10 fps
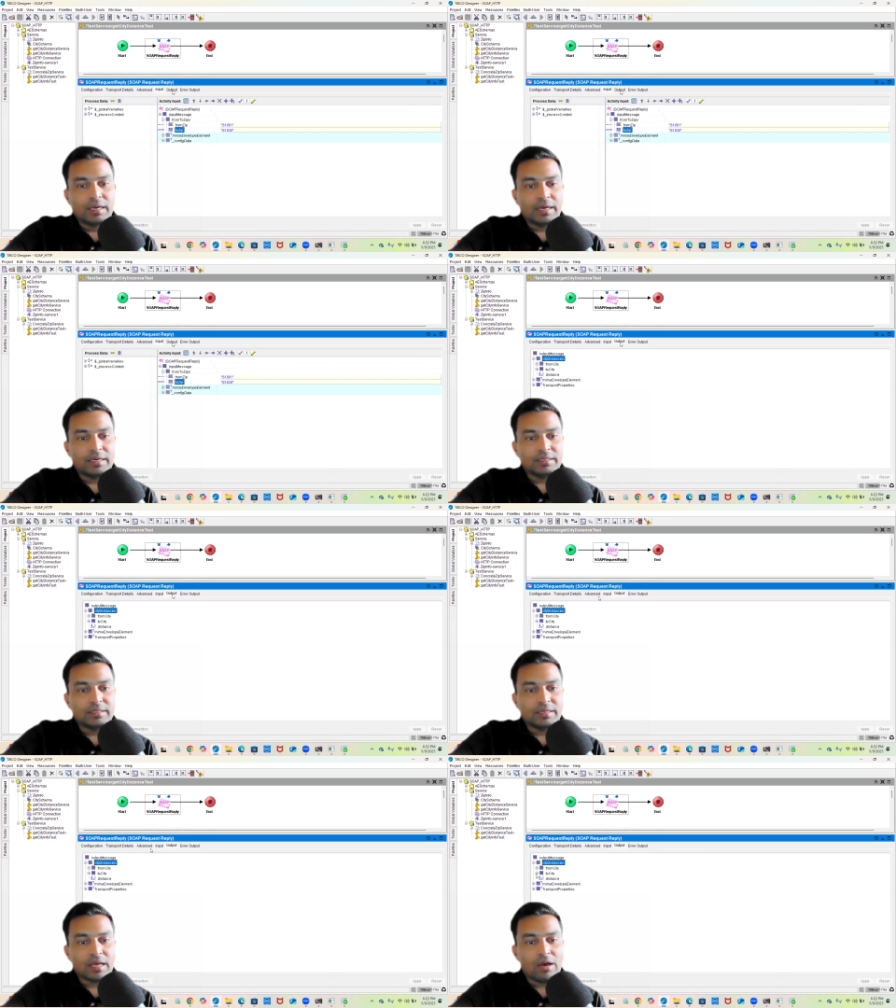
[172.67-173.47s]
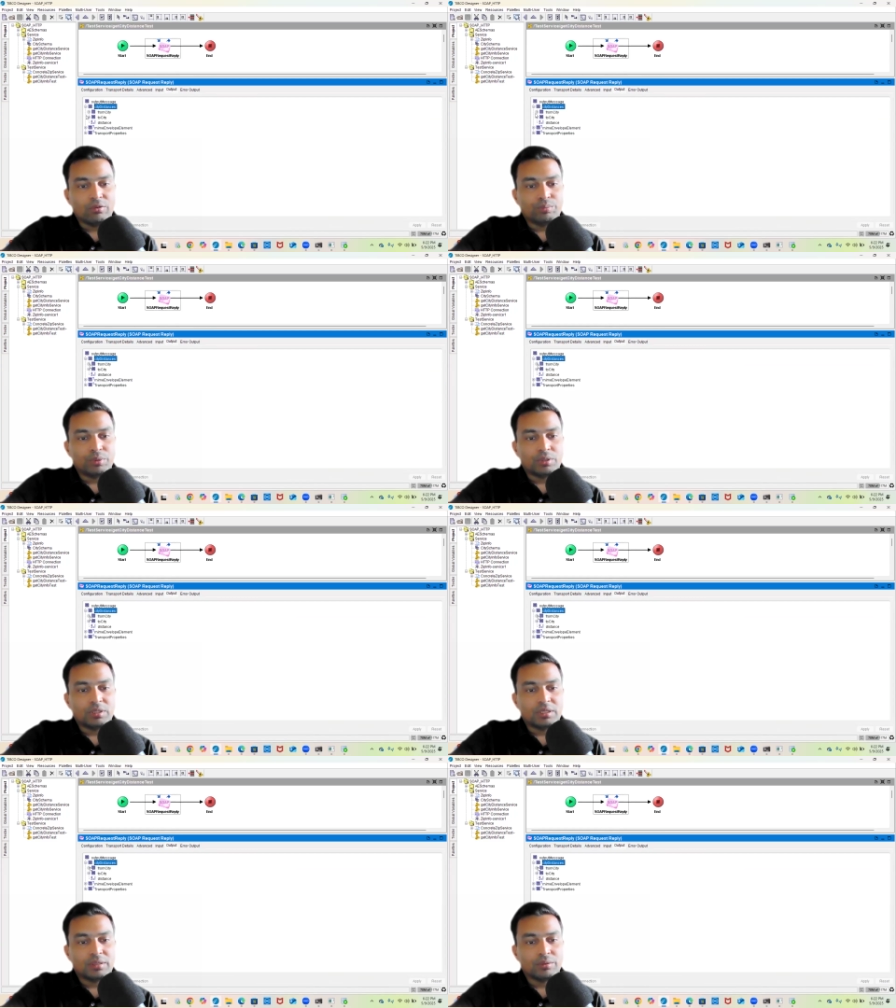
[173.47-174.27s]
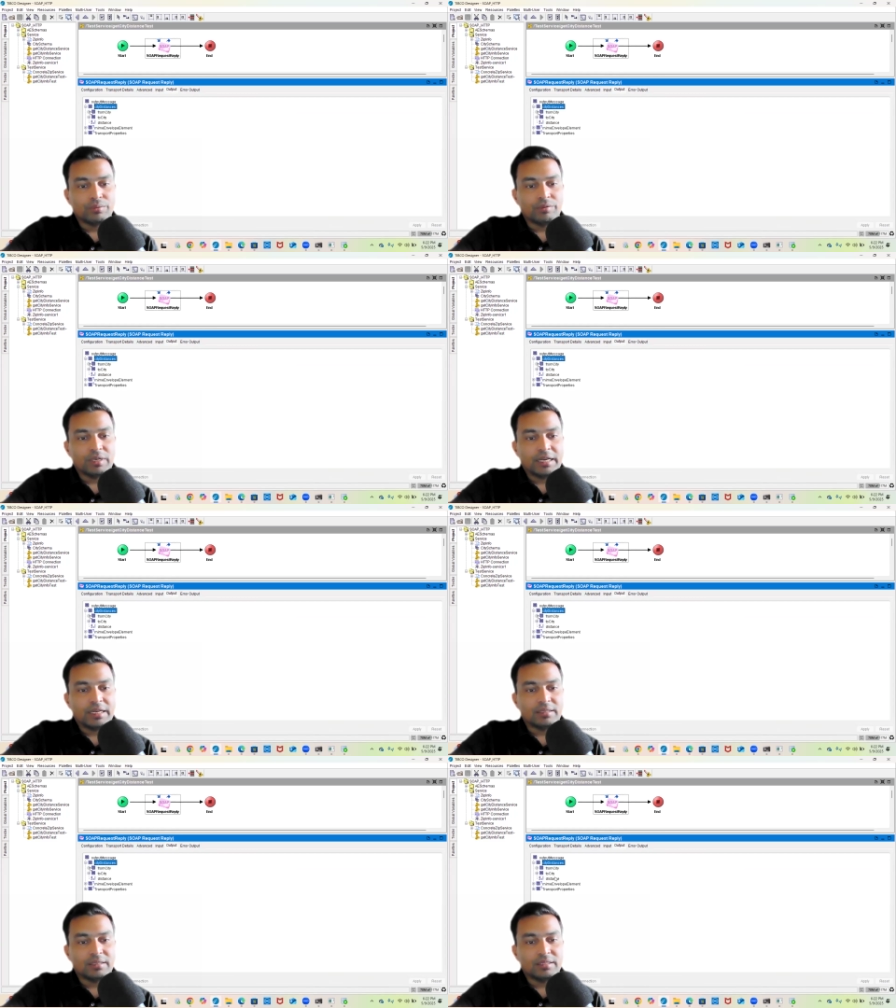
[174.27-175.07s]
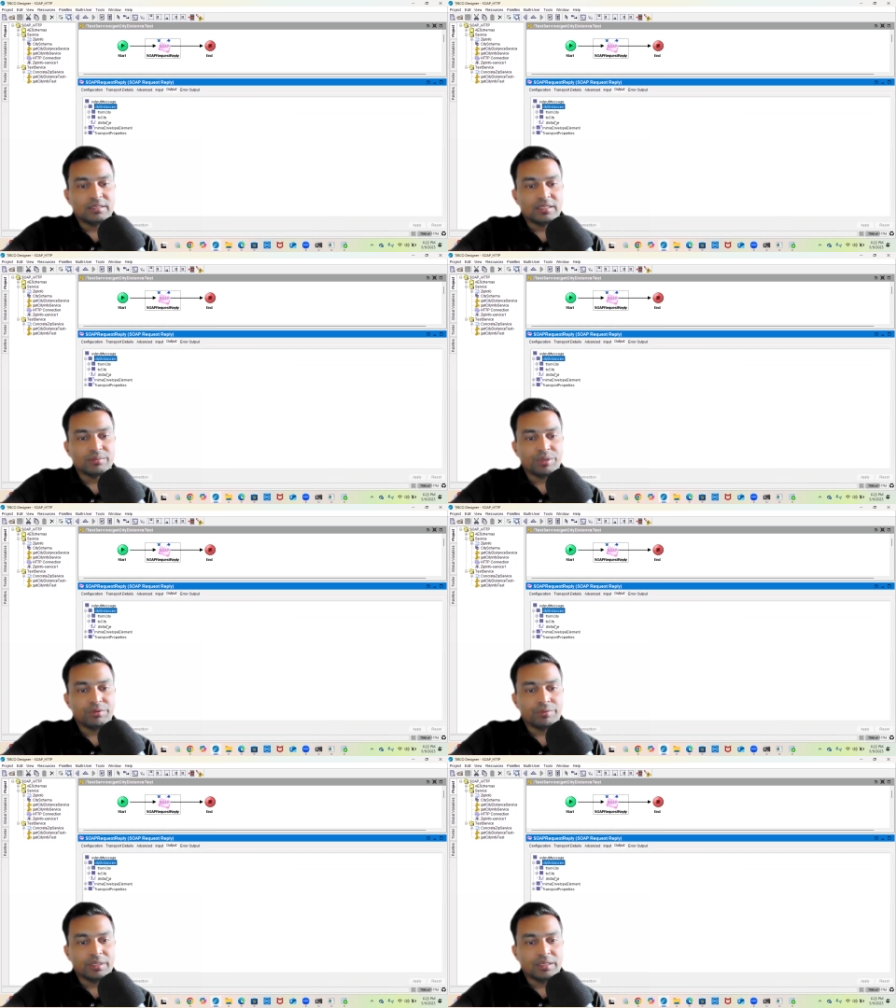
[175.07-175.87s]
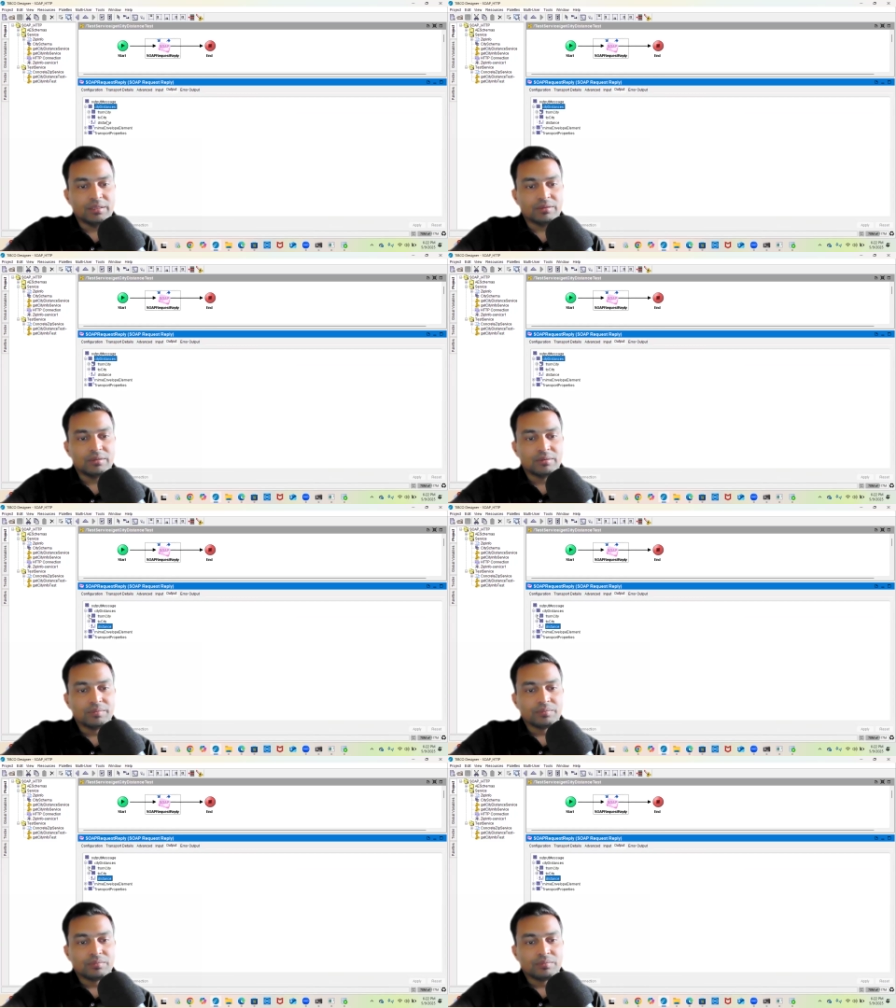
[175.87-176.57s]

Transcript: and in the output we will get the distance between these